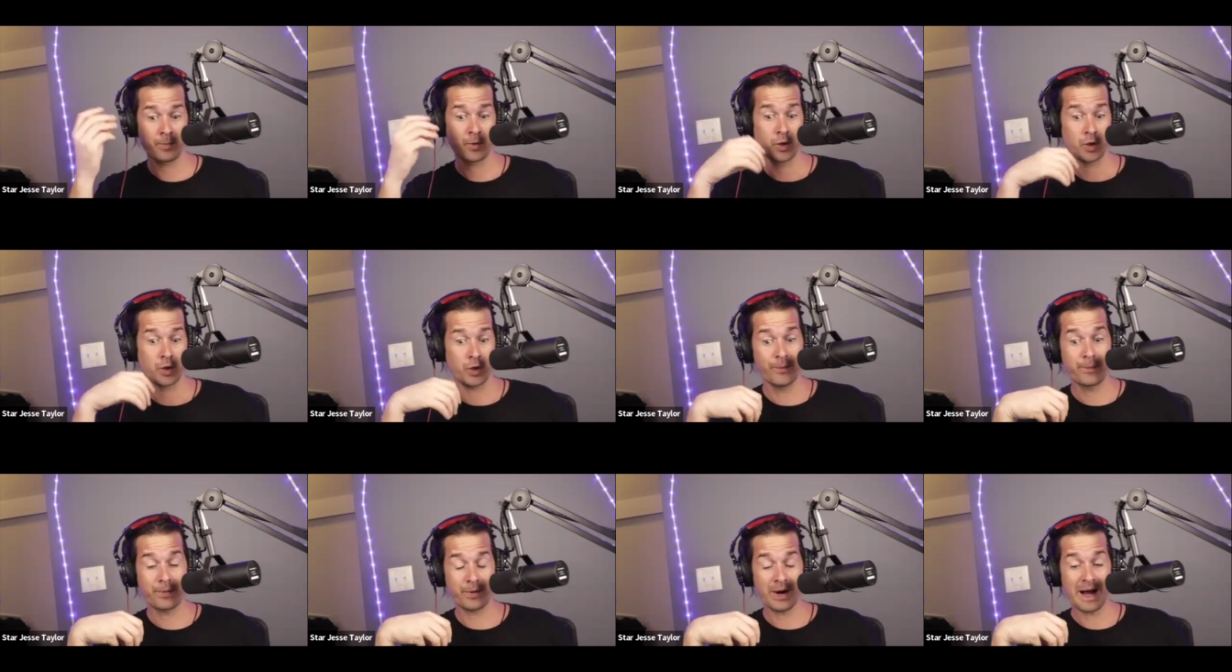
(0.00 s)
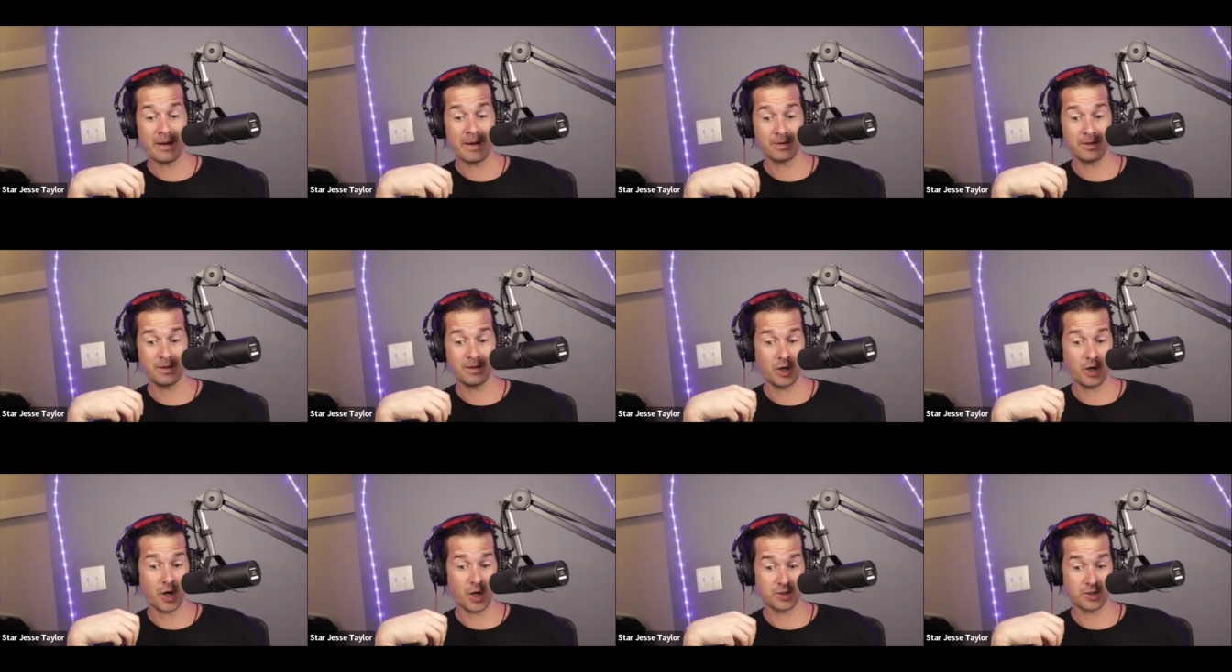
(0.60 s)
you probably
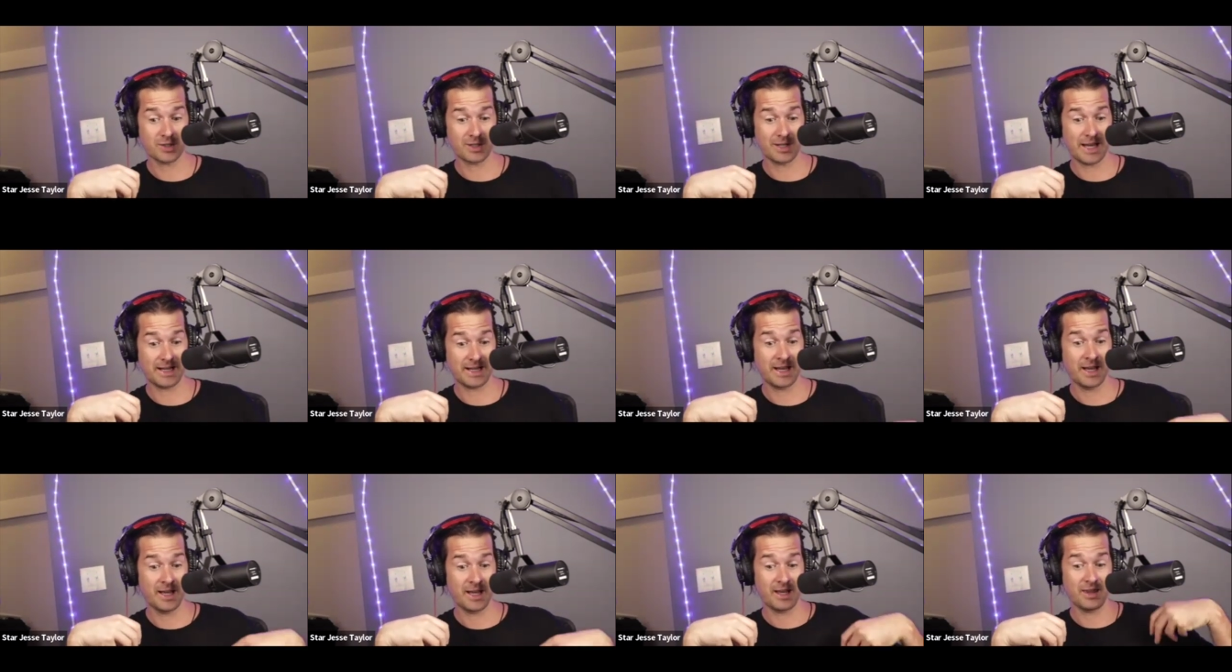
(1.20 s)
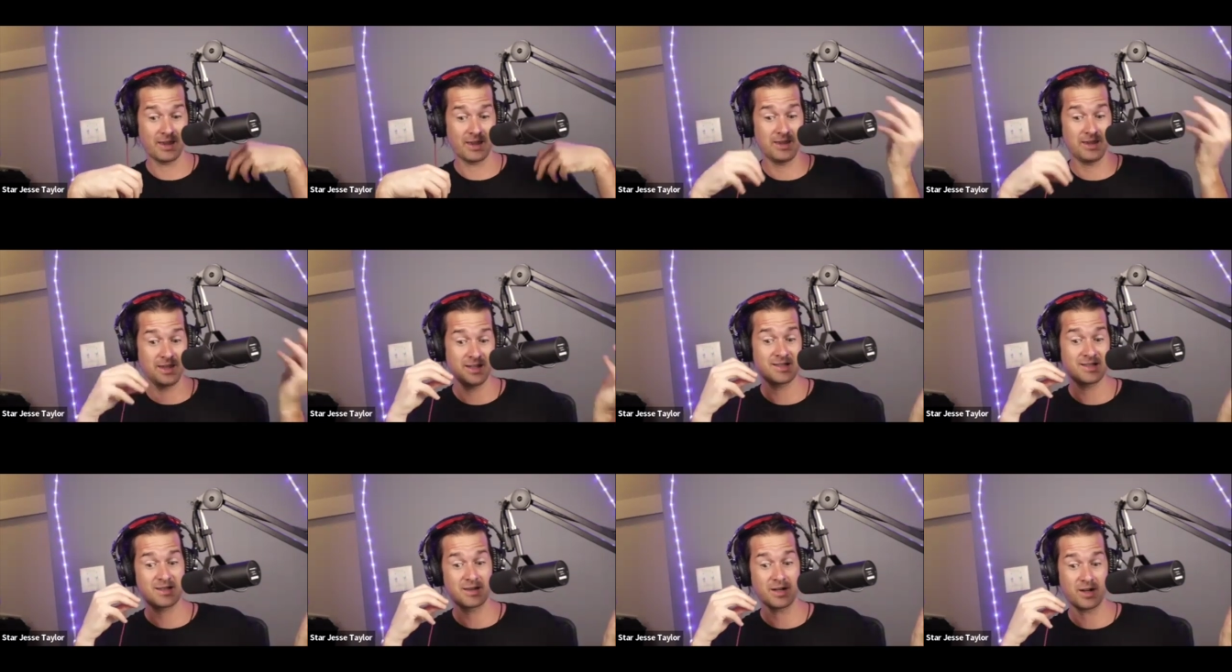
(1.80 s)
also like these
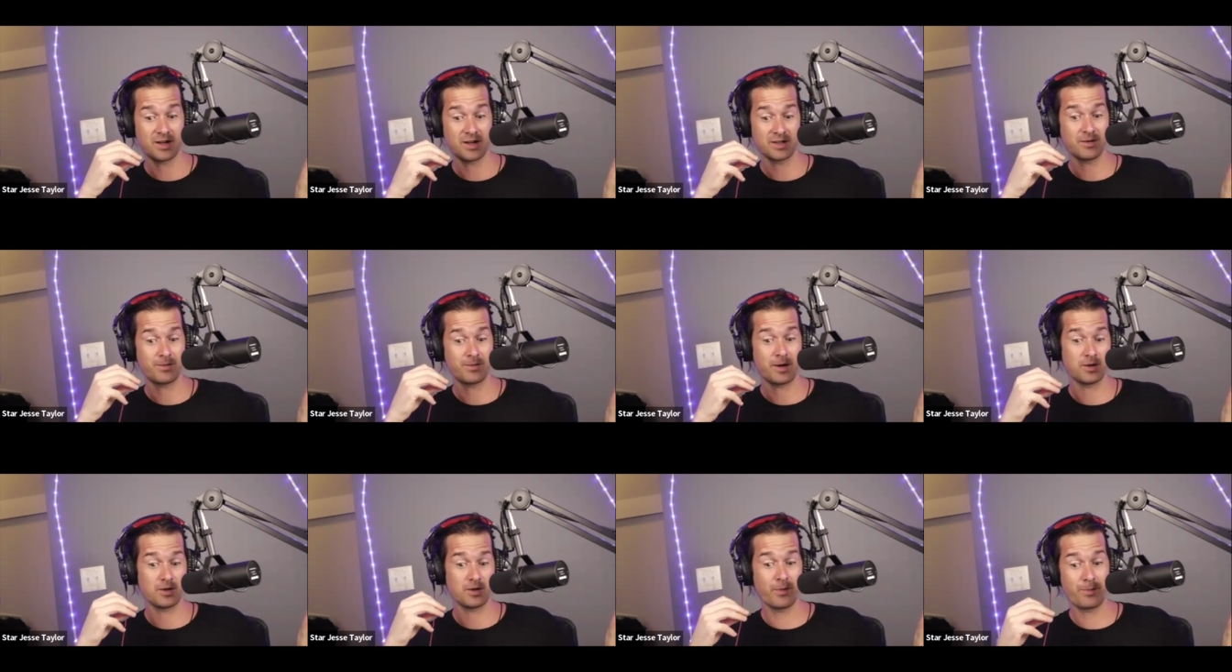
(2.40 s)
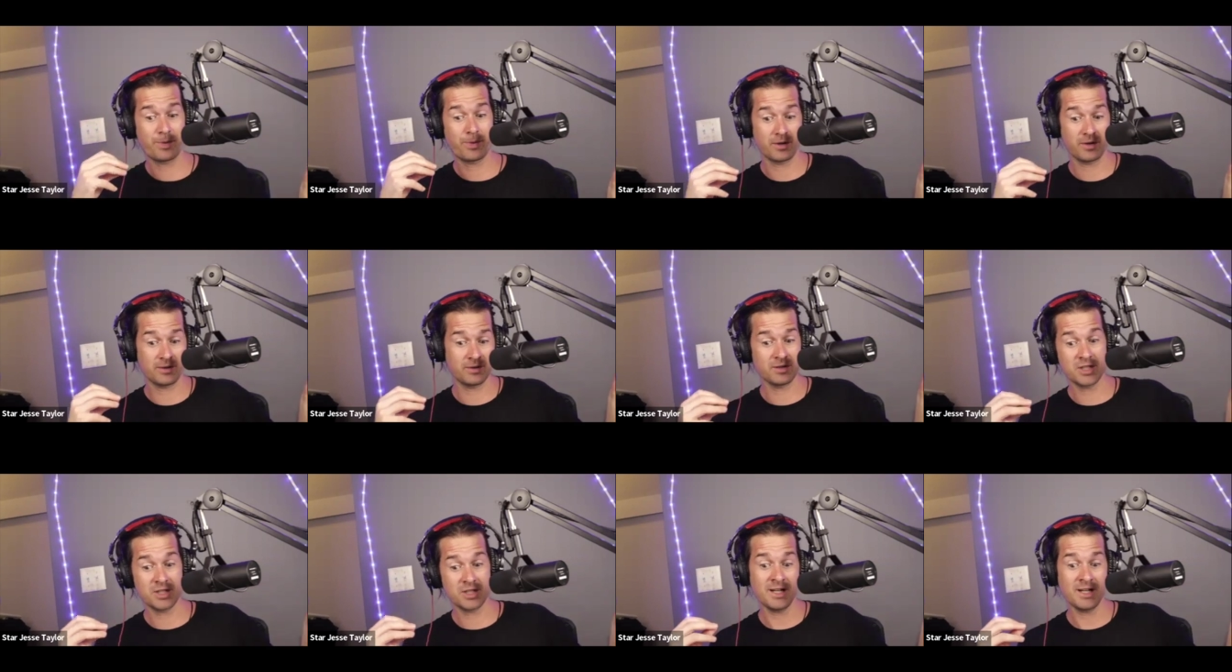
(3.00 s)
thoughts about your partner
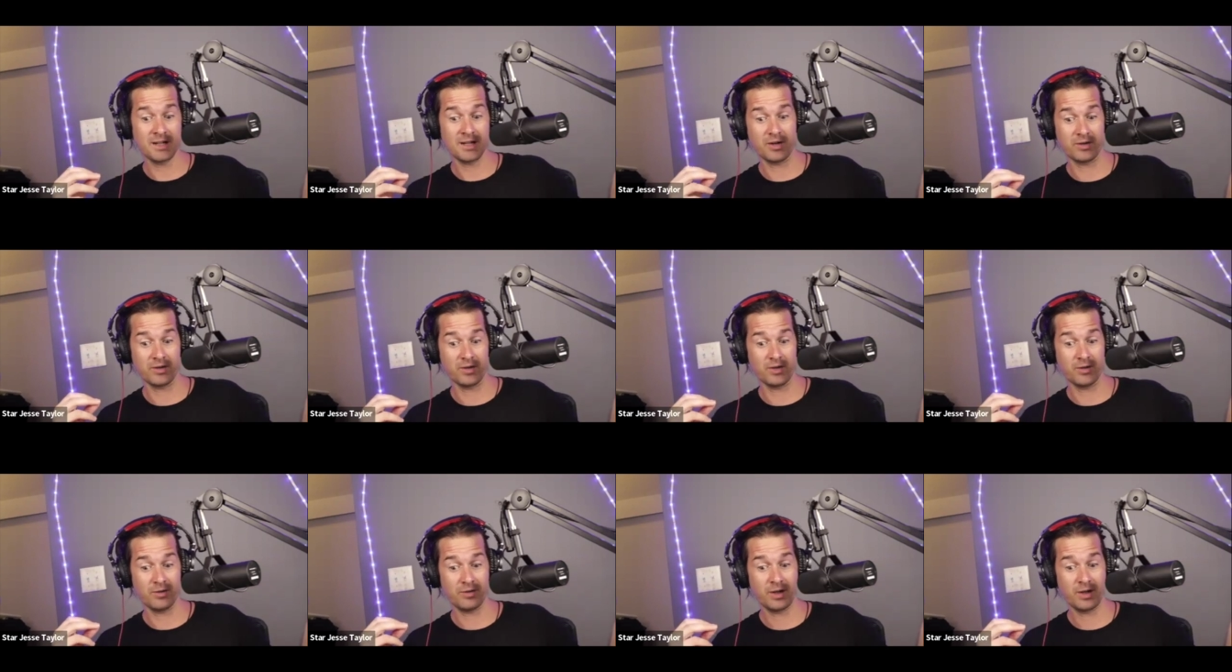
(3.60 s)
cheating on you.